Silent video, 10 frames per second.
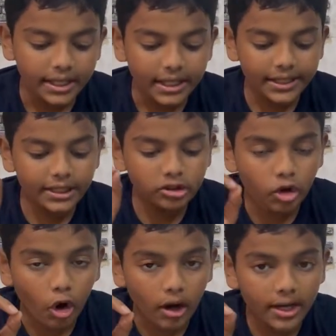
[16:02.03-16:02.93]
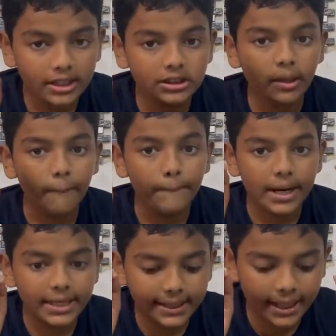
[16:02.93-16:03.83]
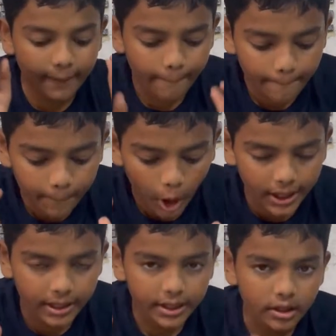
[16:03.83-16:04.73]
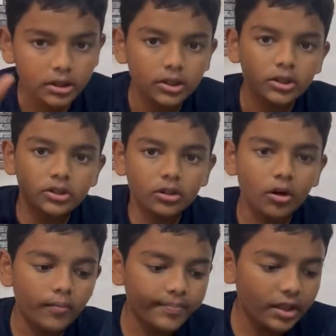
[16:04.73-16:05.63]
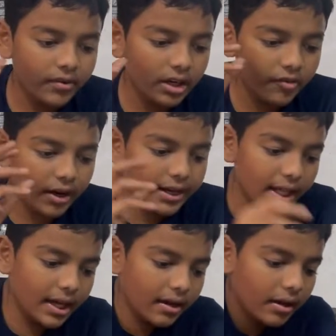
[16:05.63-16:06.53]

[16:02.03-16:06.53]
it is called its melting point. So even if I take